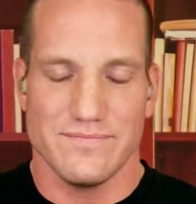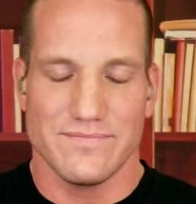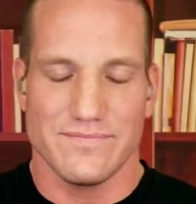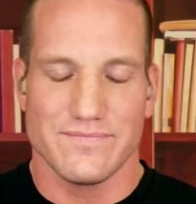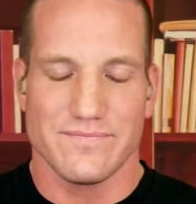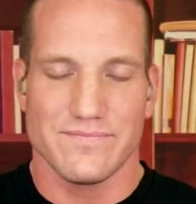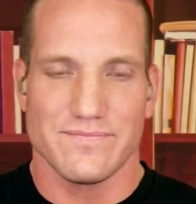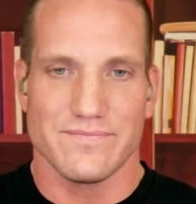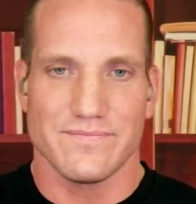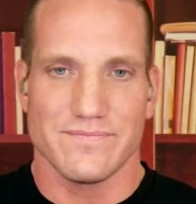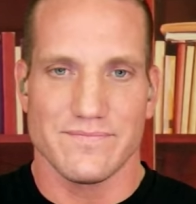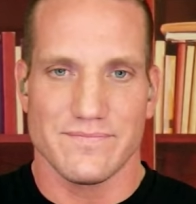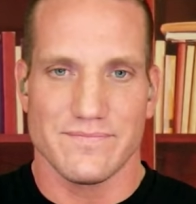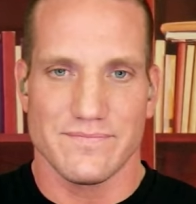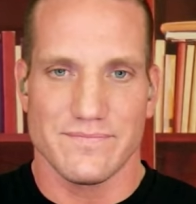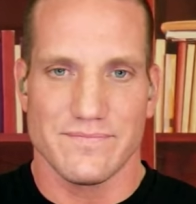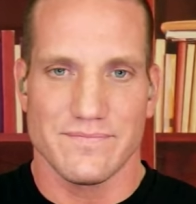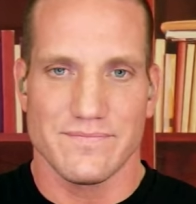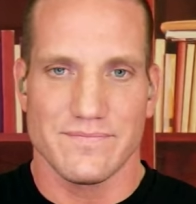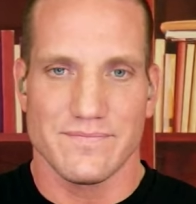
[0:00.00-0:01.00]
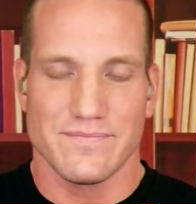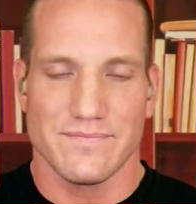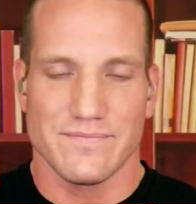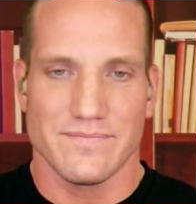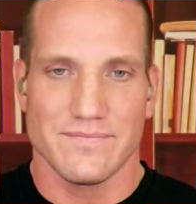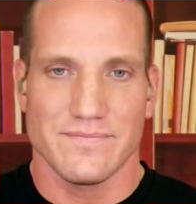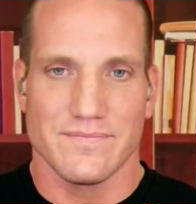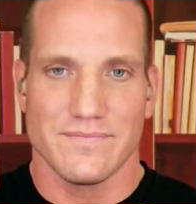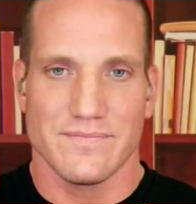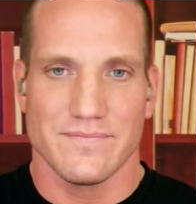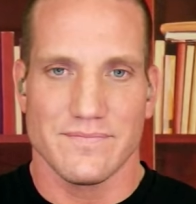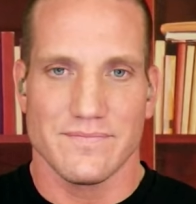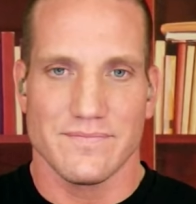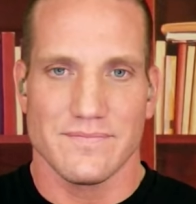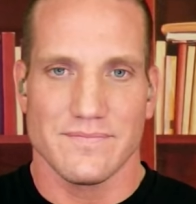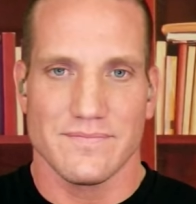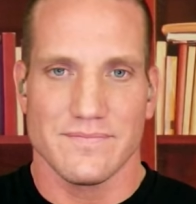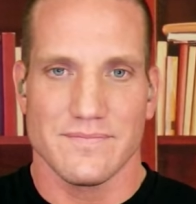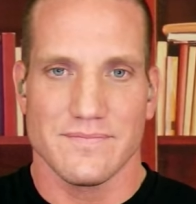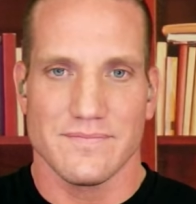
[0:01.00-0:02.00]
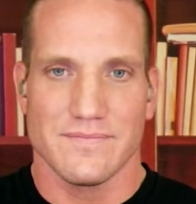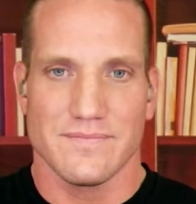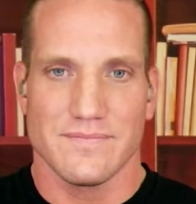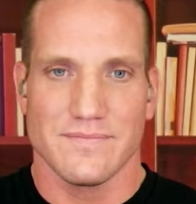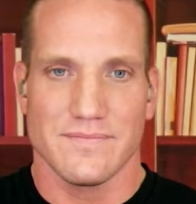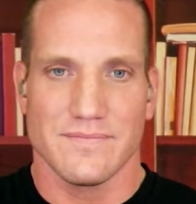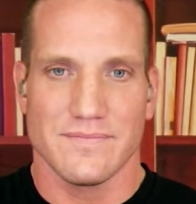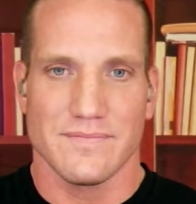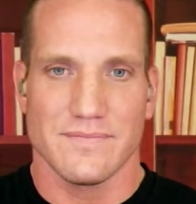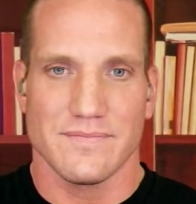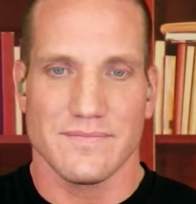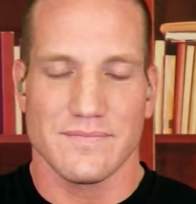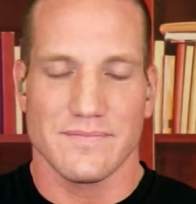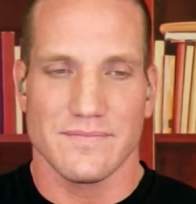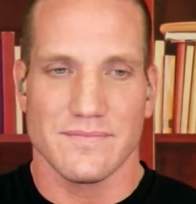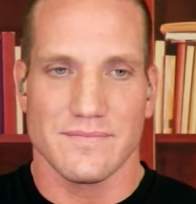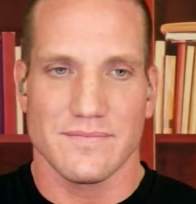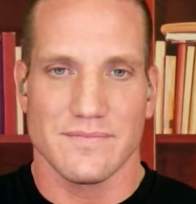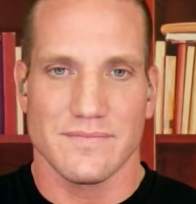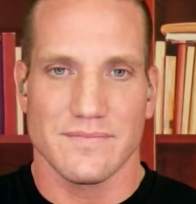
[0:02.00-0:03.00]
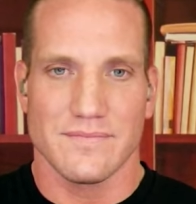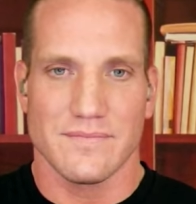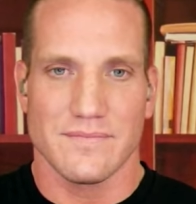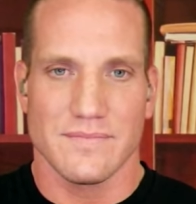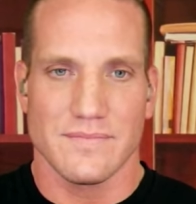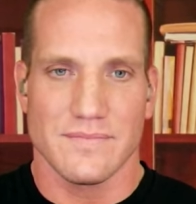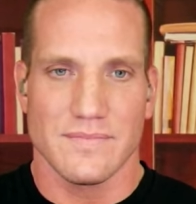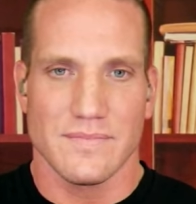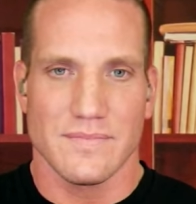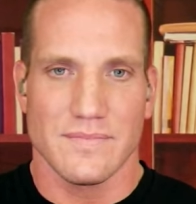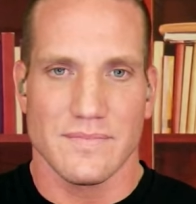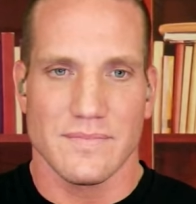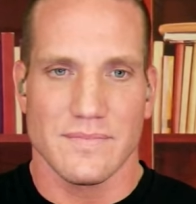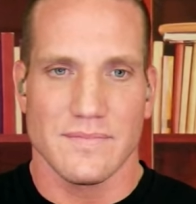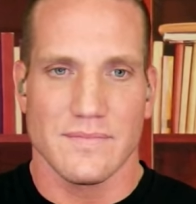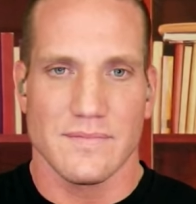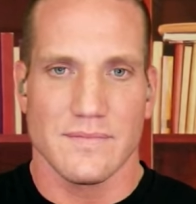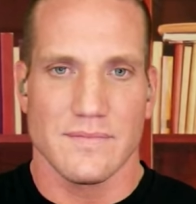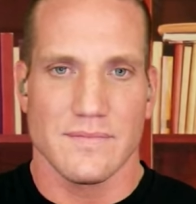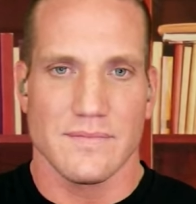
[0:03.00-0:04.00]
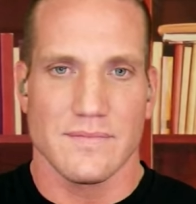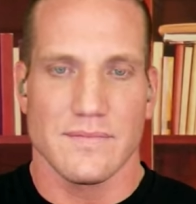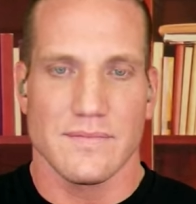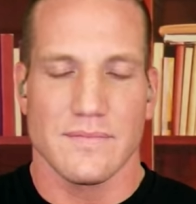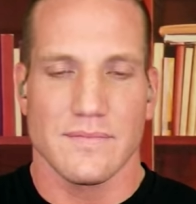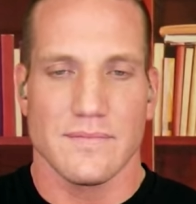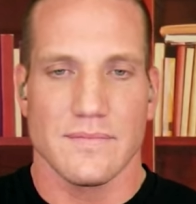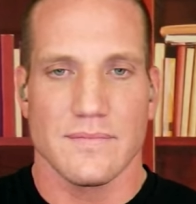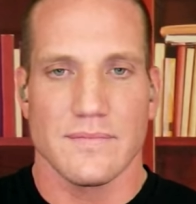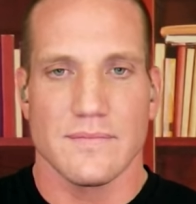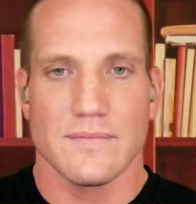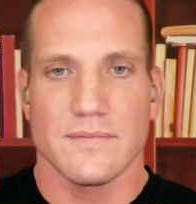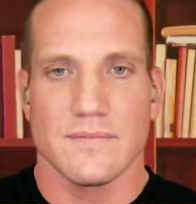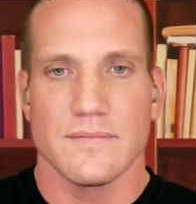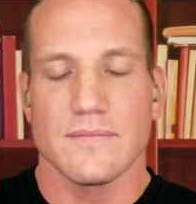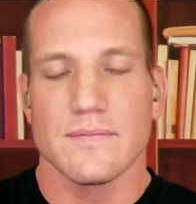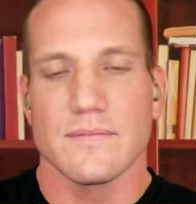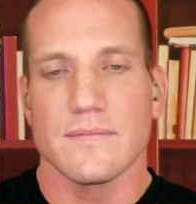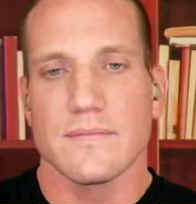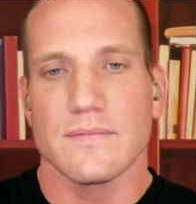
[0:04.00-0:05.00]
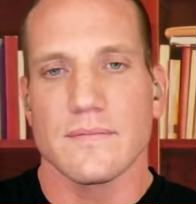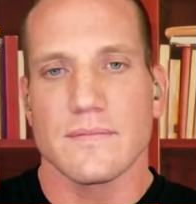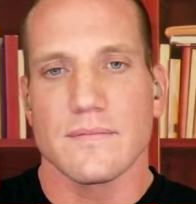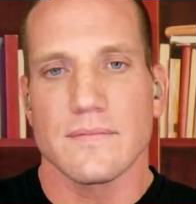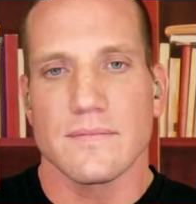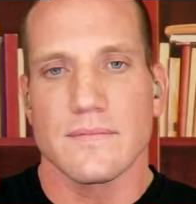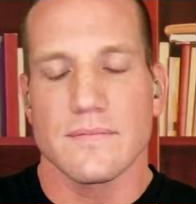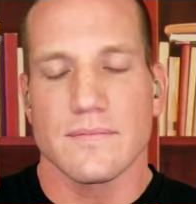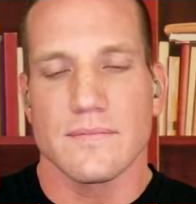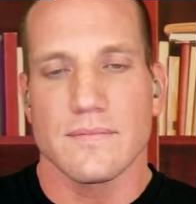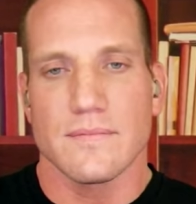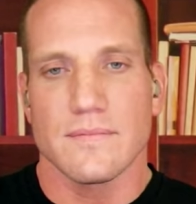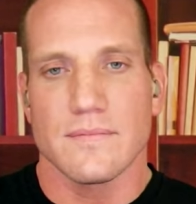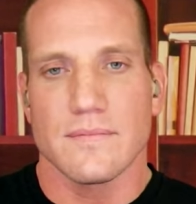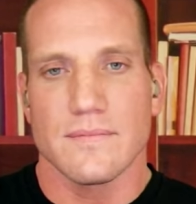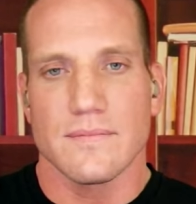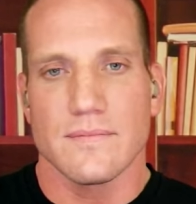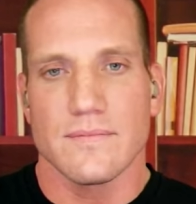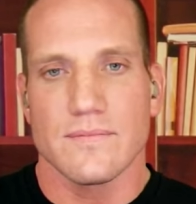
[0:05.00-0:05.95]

(not speaking)